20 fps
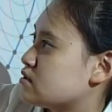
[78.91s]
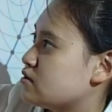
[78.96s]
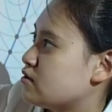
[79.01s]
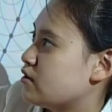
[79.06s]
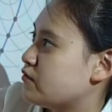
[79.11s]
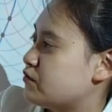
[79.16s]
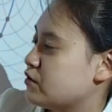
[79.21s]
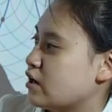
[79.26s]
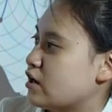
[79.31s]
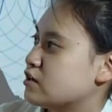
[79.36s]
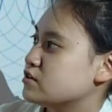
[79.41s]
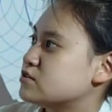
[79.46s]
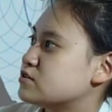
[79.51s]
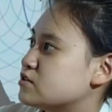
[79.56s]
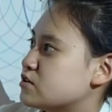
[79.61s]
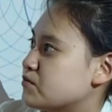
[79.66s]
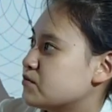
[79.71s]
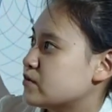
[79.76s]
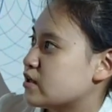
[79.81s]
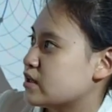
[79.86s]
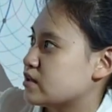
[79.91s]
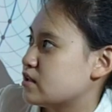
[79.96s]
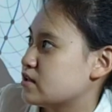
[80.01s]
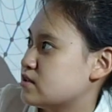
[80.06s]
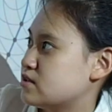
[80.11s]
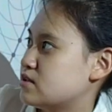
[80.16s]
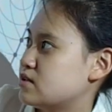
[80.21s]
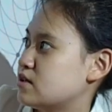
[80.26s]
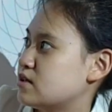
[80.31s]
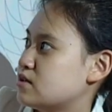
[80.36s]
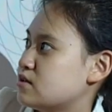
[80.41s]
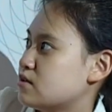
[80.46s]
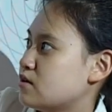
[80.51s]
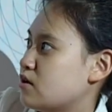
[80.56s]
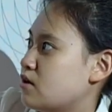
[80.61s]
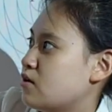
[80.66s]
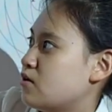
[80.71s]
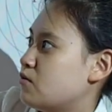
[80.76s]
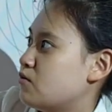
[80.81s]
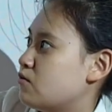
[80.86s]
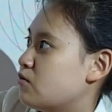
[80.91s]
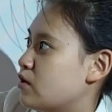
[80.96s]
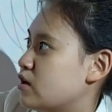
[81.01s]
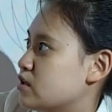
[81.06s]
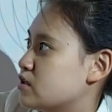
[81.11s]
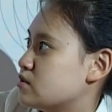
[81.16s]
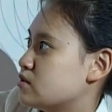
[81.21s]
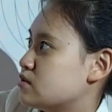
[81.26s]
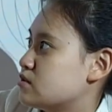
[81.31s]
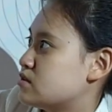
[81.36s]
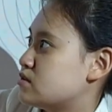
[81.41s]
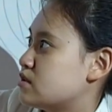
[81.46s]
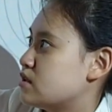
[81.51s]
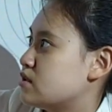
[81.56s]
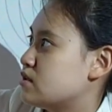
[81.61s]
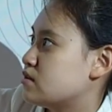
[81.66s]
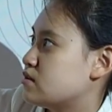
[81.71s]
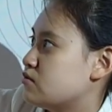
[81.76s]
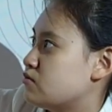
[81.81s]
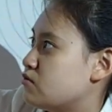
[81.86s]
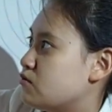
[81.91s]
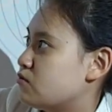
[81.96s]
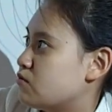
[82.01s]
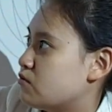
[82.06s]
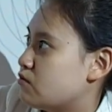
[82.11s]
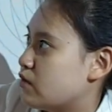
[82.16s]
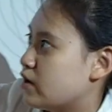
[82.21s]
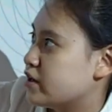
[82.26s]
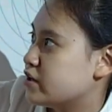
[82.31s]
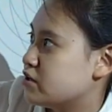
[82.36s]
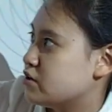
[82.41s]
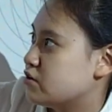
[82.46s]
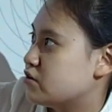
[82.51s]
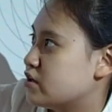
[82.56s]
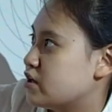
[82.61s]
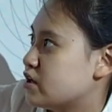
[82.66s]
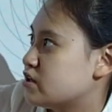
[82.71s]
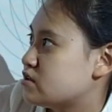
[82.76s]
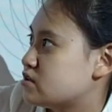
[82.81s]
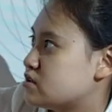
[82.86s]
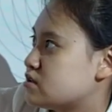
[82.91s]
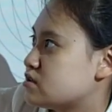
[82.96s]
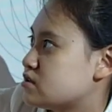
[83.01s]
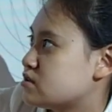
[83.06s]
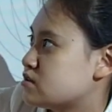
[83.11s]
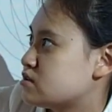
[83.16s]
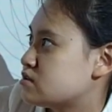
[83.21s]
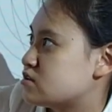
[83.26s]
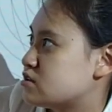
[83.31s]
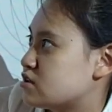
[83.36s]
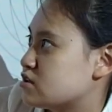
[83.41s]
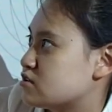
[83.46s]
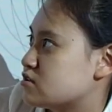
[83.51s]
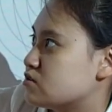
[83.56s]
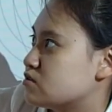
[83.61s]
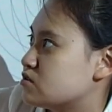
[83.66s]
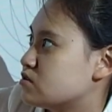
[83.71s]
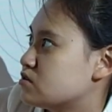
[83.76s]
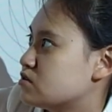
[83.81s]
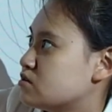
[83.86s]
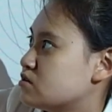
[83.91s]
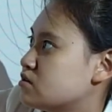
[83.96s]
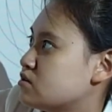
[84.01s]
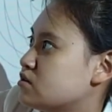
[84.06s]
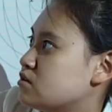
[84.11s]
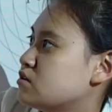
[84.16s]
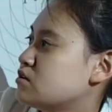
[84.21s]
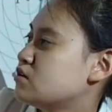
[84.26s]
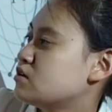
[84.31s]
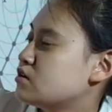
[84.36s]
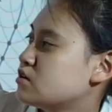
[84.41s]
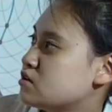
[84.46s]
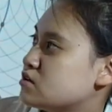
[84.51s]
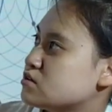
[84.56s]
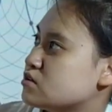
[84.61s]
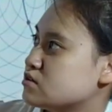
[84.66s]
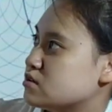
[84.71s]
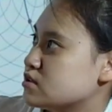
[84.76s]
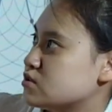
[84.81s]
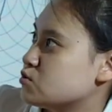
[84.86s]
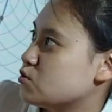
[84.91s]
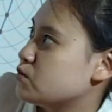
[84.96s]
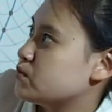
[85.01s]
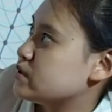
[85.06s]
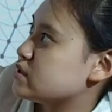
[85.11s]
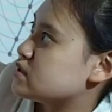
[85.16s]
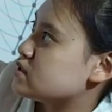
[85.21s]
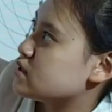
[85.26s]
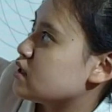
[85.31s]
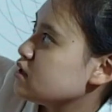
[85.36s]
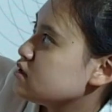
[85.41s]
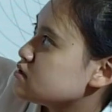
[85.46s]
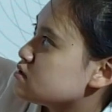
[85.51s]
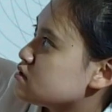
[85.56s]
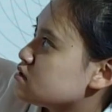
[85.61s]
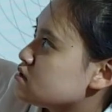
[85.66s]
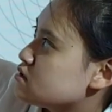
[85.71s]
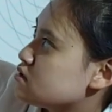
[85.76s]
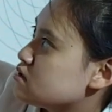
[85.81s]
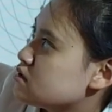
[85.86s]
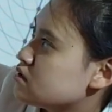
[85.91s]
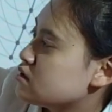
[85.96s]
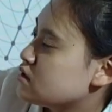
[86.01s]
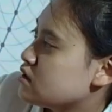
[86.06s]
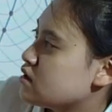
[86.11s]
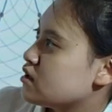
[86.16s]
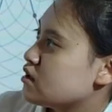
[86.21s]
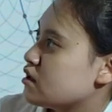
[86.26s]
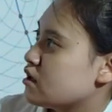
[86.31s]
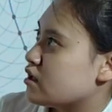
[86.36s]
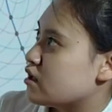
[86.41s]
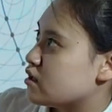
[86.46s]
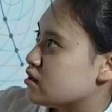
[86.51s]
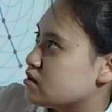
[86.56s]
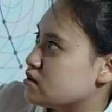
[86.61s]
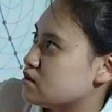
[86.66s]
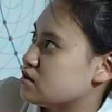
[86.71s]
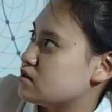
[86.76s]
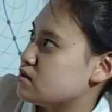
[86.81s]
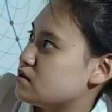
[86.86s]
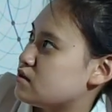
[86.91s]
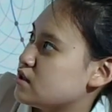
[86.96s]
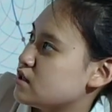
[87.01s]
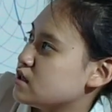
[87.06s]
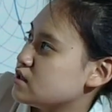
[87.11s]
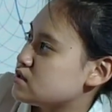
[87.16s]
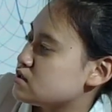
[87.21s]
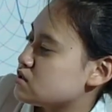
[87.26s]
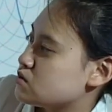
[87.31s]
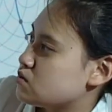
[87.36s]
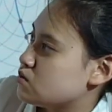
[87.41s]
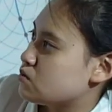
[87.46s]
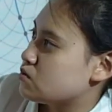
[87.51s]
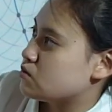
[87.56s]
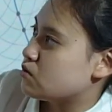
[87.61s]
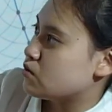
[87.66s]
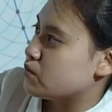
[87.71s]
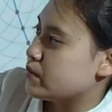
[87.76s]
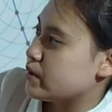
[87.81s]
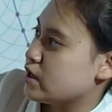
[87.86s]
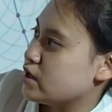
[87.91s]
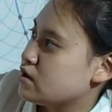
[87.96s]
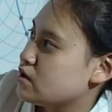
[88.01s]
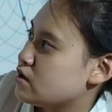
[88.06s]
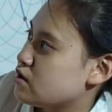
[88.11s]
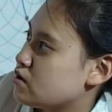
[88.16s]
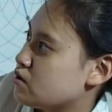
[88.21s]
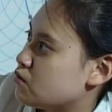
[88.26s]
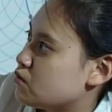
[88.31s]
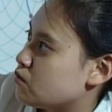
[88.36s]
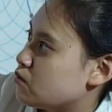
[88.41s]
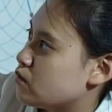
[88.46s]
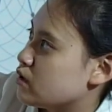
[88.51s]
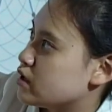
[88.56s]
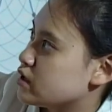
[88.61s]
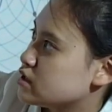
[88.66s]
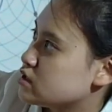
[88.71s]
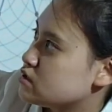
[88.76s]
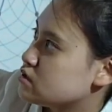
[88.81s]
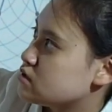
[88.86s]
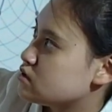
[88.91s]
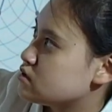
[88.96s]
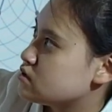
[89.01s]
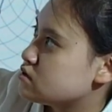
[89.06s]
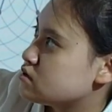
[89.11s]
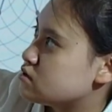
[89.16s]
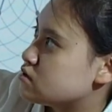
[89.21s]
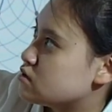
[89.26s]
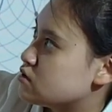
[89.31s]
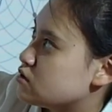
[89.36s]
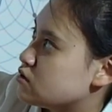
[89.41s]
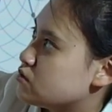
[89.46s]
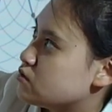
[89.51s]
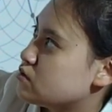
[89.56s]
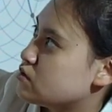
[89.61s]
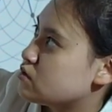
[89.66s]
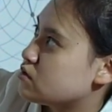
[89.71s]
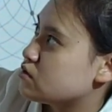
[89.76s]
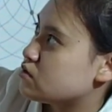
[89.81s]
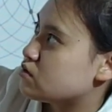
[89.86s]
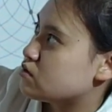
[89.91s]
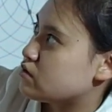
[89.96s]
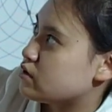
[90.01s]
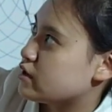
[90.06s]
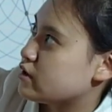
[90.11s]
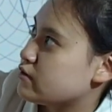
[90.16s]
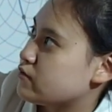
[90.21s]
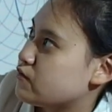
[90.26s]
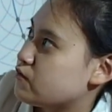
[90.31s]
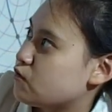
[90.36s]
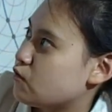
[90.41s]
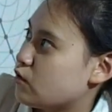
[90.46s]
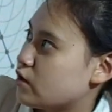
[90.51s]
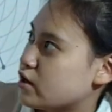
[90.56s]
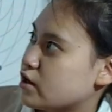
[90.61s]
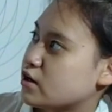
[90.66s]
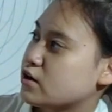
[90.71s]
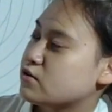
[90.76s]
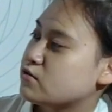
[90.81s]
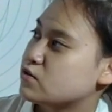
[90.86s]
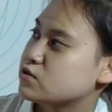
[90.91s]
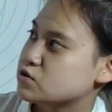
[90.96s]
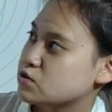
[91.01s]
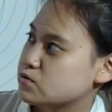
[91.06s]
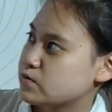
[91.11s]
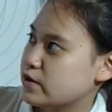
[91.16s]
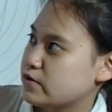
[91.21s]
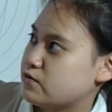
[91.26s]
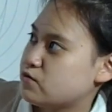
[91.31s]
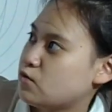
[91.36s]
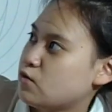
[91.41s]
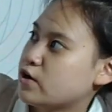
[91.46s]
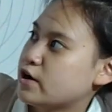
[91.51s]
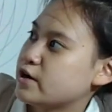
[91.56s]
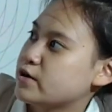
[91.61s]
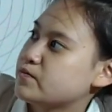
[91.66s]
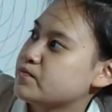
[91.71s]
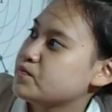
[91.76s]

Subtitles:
If you assume that this is one unit circle. So this will be 6, and this will be 1, 2, 3, 4, which will be 4.